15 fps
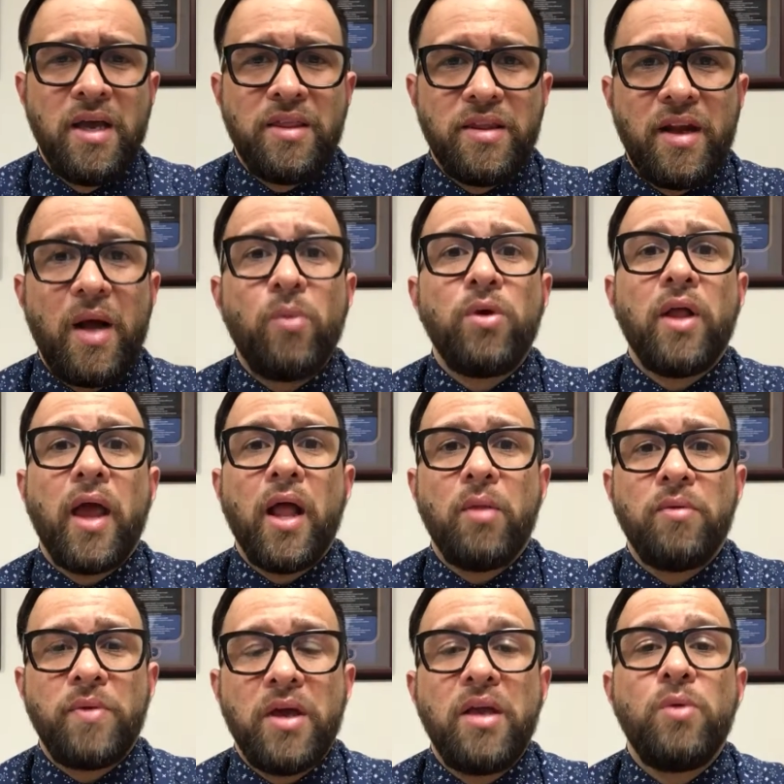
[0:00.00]
That will
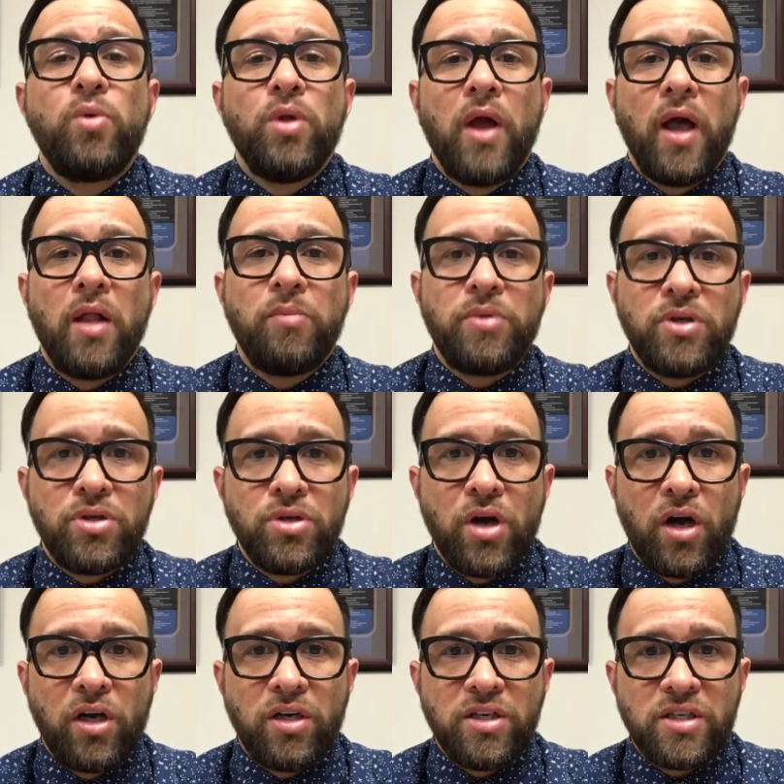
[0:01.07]
help. It will help you to
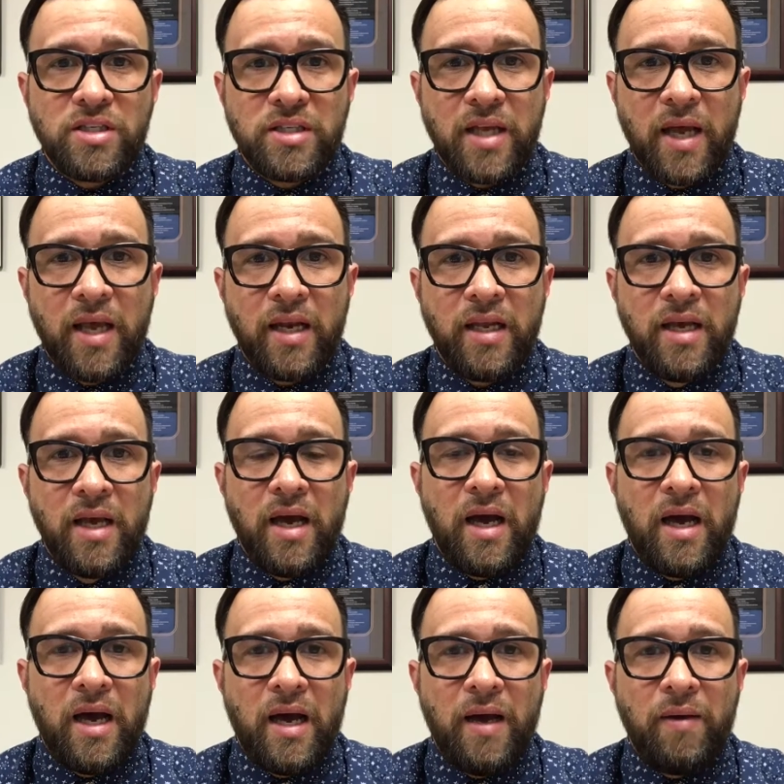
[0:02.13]
understand
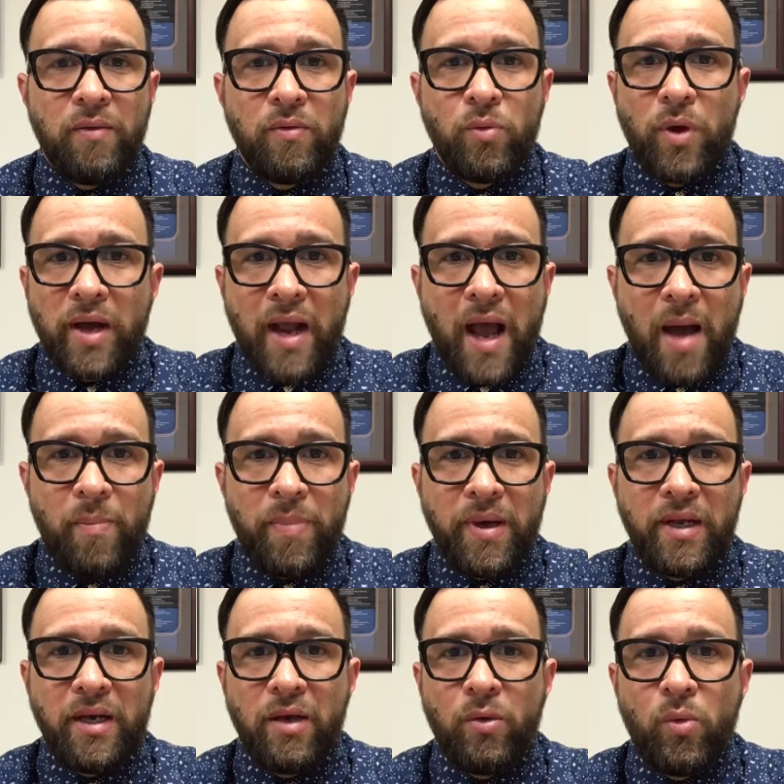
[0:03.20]
what
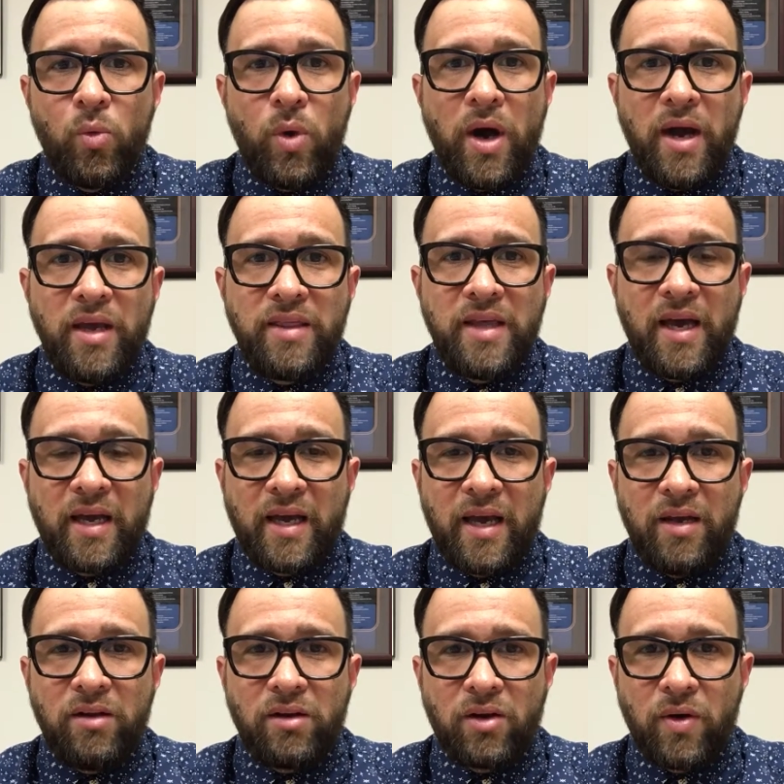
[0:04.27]
happened and why that
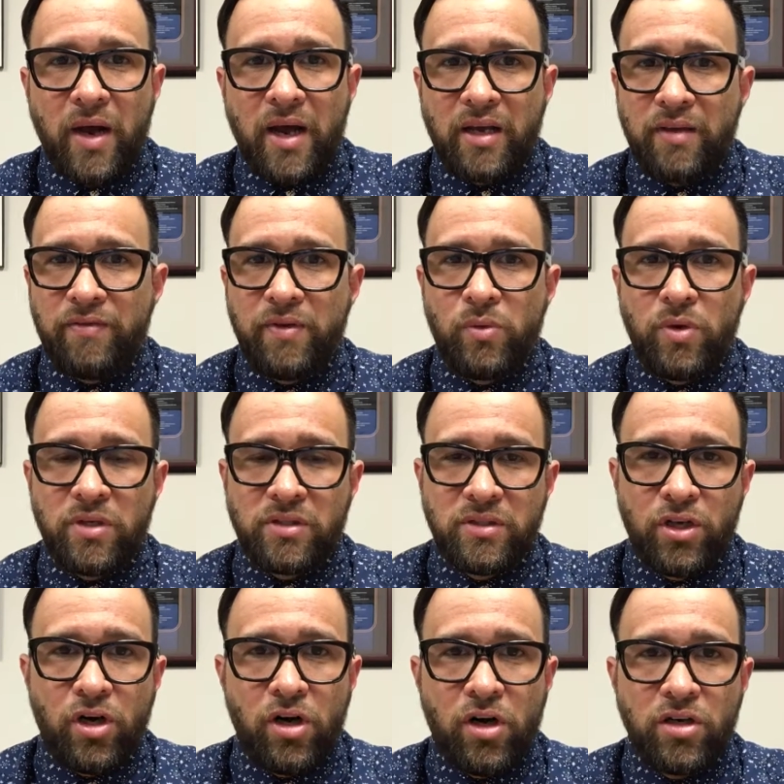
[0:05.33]
kind of crack. If it was
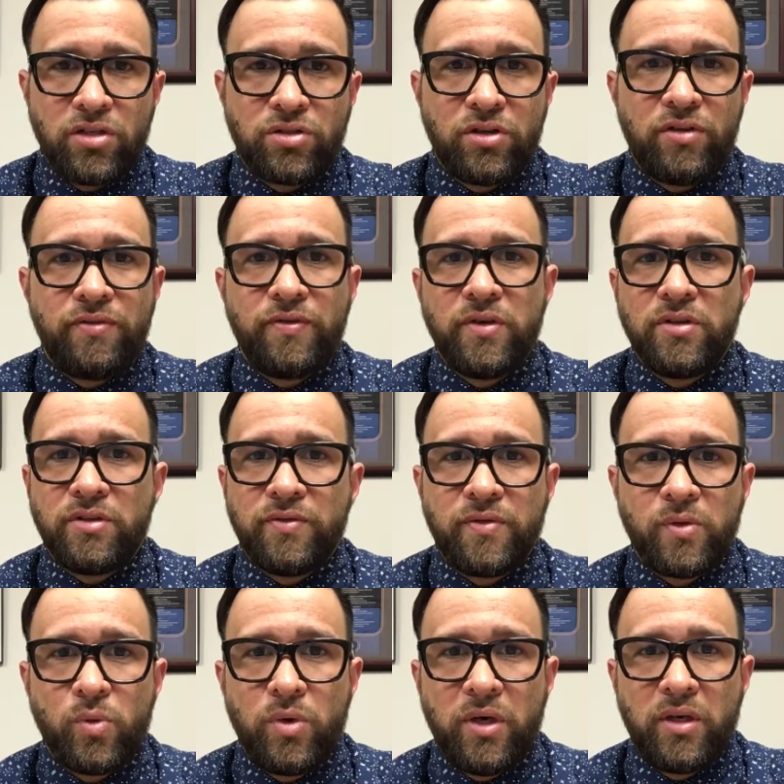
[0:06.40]
in a hard surface,
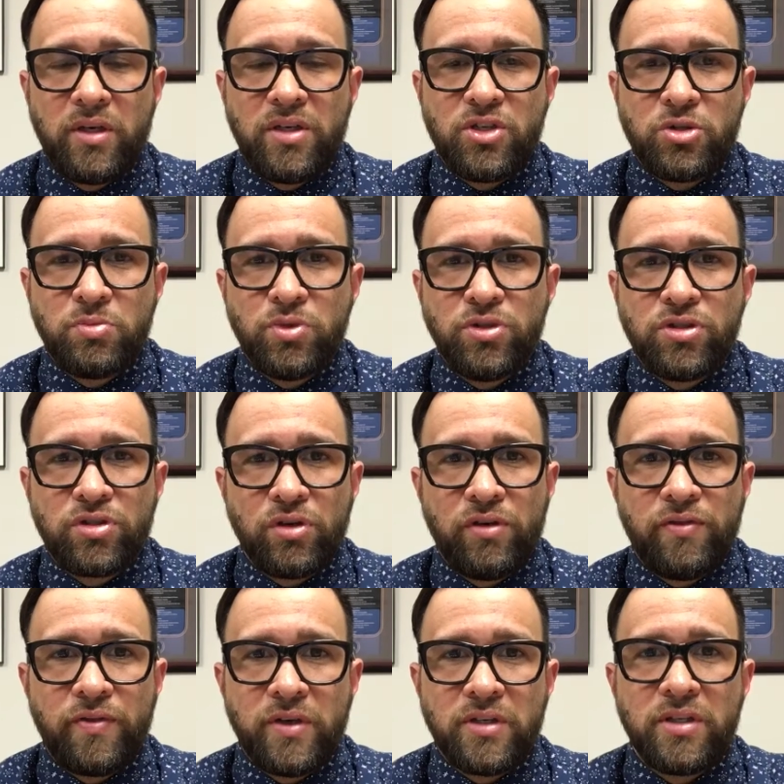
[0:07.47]
if it was in a smooth
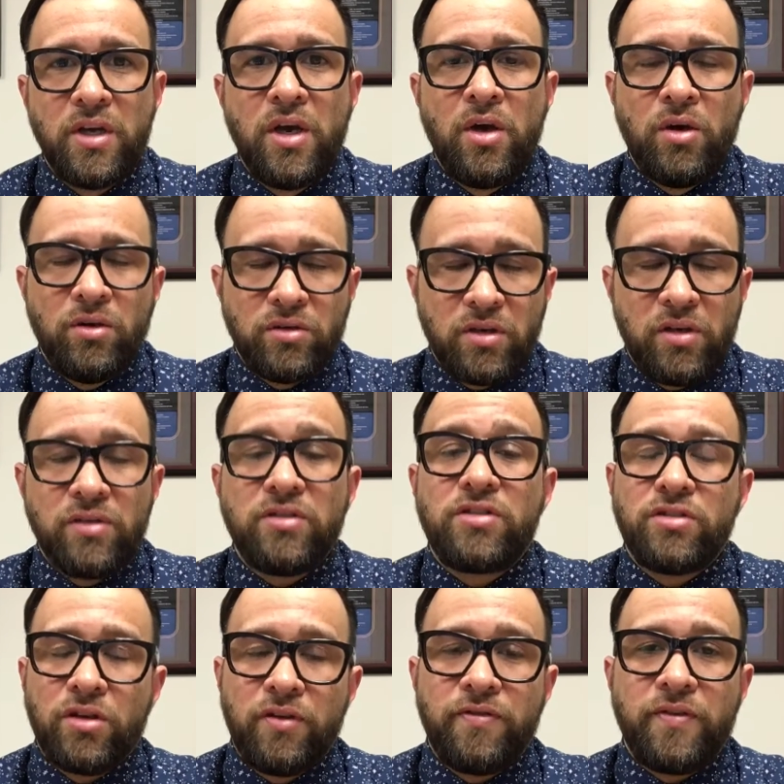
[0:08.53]
surface,
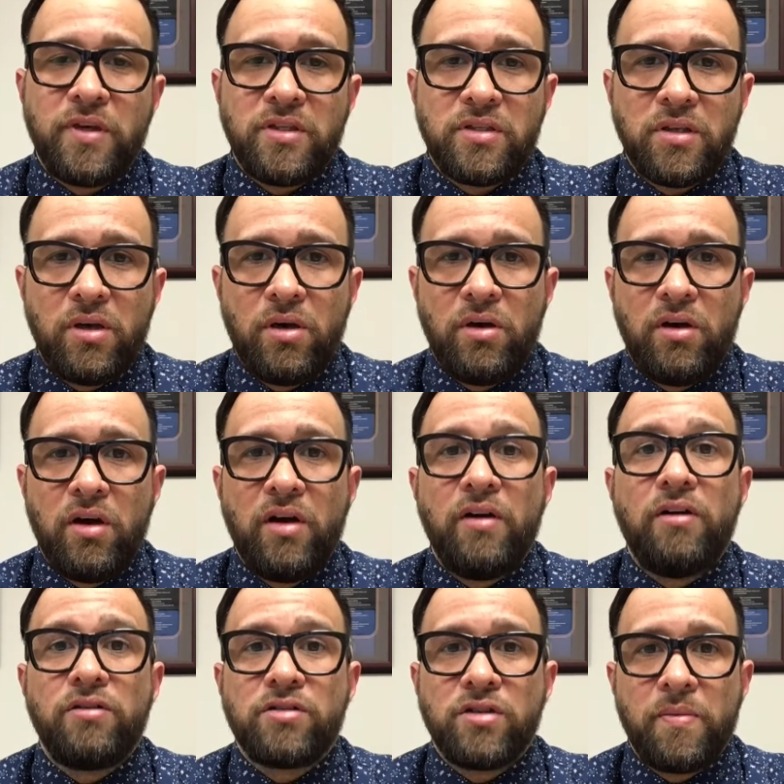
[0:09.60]

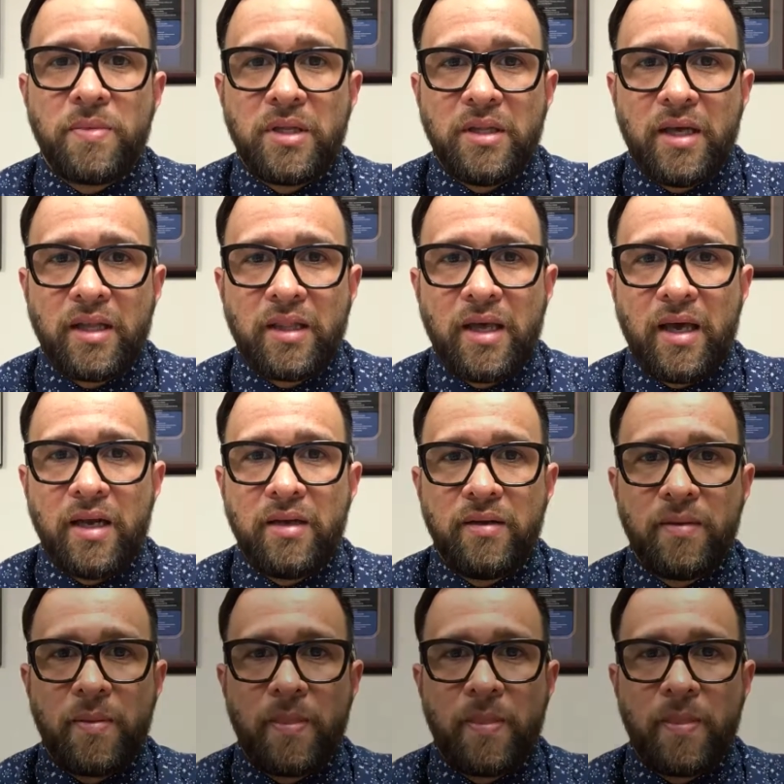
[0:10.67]
or something like that.